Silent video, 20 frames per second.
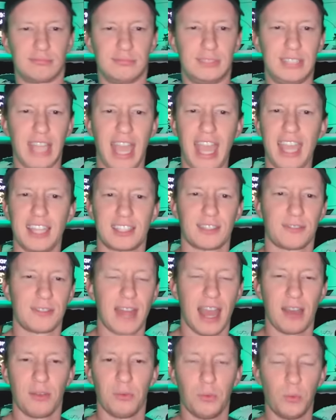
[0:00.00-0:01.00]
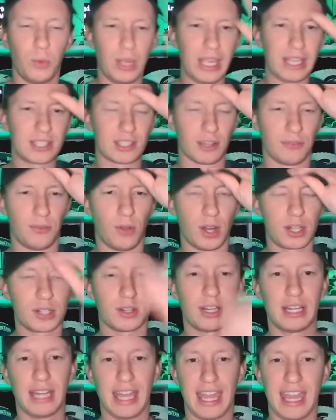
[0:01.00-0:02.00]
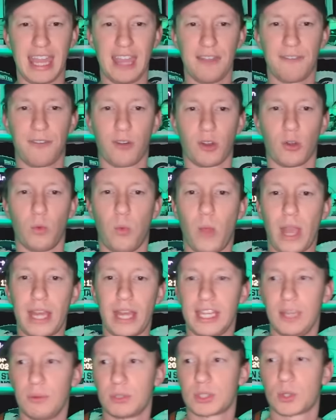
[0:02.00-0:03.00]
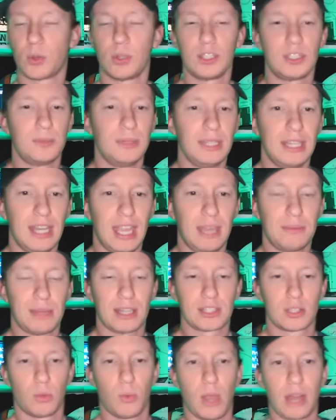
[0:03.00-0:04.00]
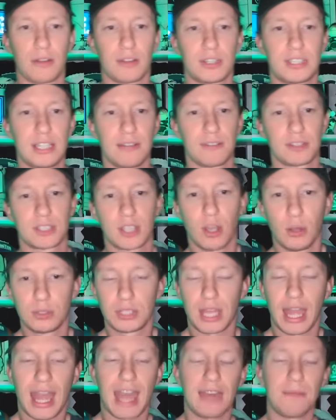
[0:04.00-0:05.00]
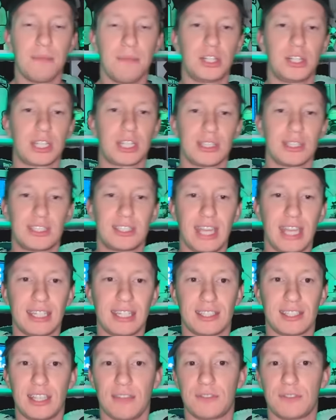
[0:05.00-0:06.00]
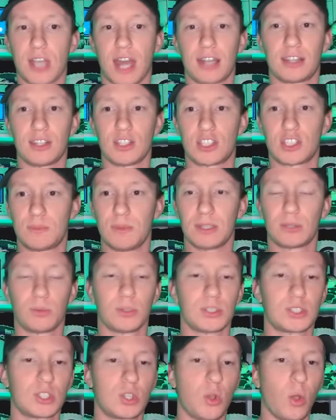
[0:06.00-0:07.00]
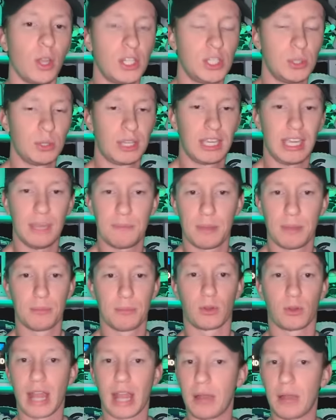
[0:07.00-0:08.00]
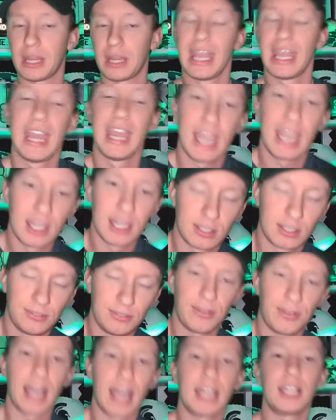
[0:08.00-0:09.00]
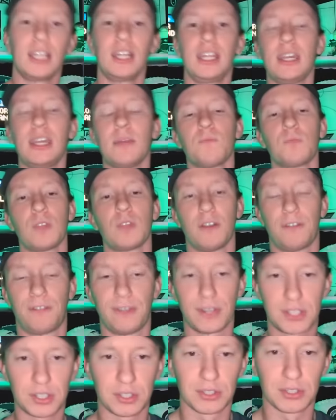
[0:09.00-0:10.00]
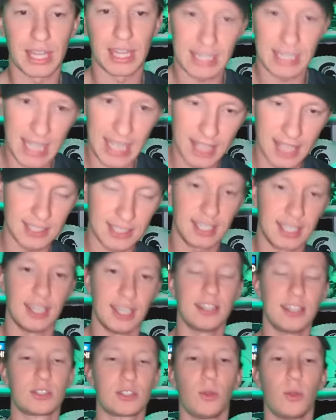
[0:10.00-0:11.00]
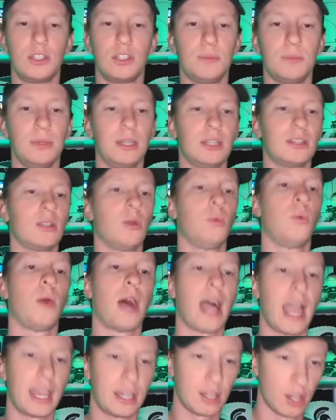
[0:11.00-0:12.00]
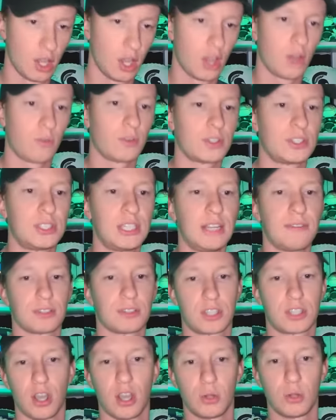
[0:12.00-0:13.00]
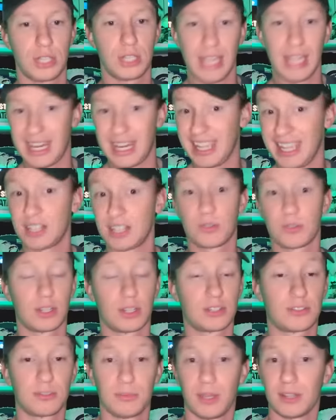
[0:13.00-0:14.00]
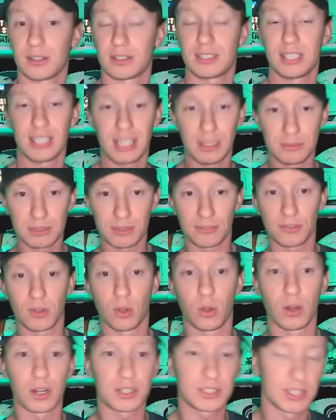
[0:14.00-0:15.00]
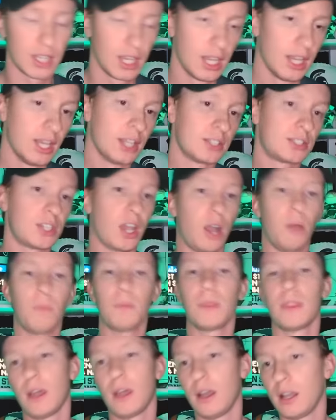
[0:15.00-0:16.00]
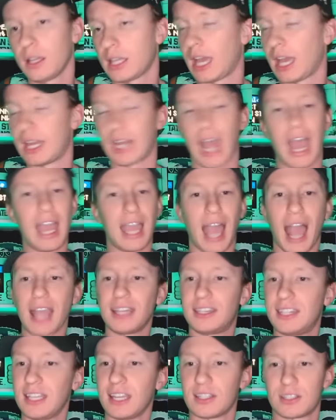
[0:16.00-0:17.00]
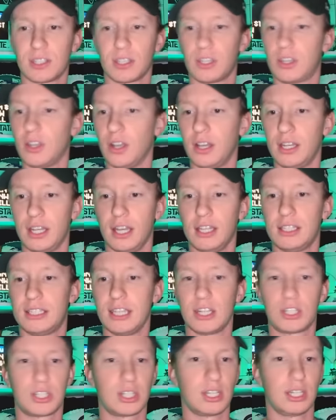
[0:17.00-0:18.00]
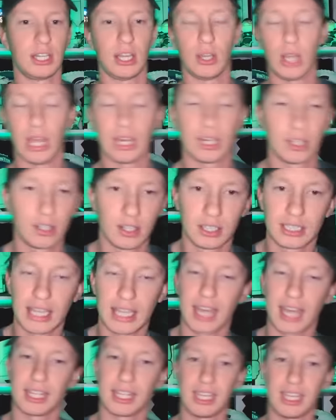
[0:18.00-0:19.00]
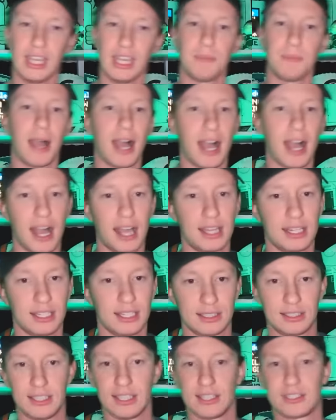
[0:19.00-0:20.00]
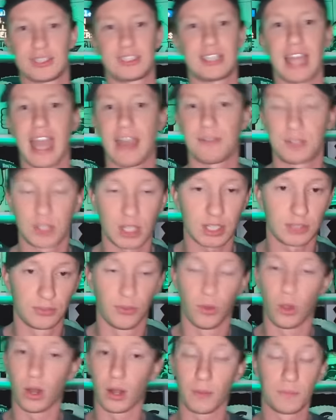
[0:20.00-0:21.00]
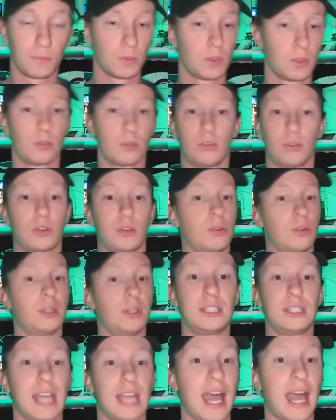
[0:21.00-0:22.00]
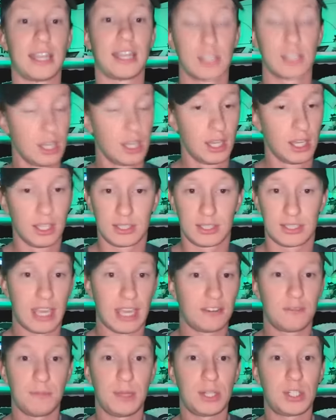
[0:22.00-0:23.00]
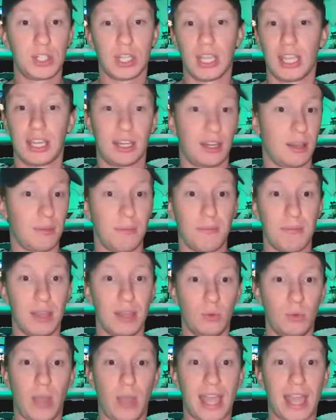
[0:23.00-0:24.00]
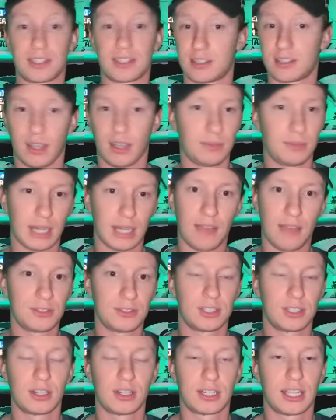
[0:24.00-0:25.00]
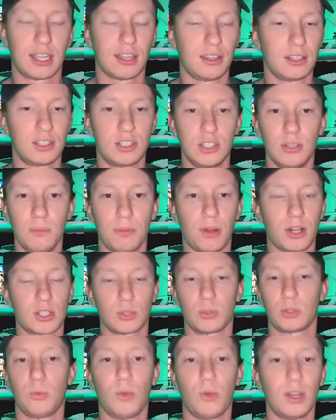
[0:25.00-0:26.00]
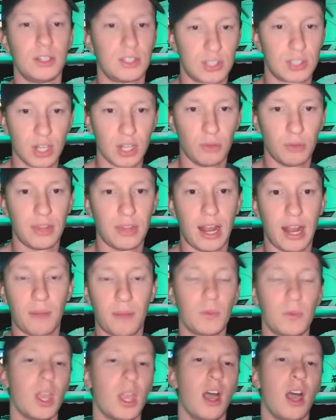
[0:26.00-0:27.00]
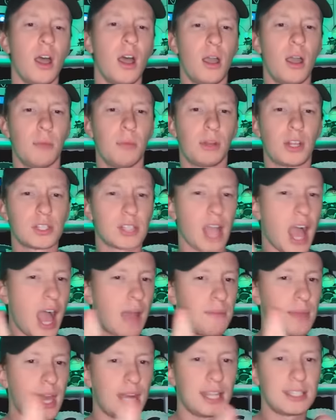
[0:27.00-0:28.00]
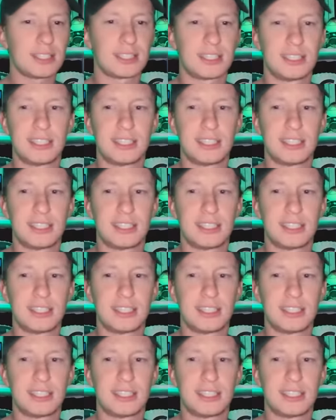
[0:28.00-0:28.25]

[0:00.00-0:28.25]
days, if not weeks, of wondering if or when he was going to be named as the wide receivers coach at Michigan State to see if Jonathan Smith was going to keep him around. It is finally official that yes, he is going to be the wide receivers coach. He had interest from other teams, of course. So again, I, I think it's a good addition and a good guy to keep on this staff just for recruiting ties. State of Michigan, Midwest. I mean, obviously, you're killing two birds with one stone there. But also, I'm not as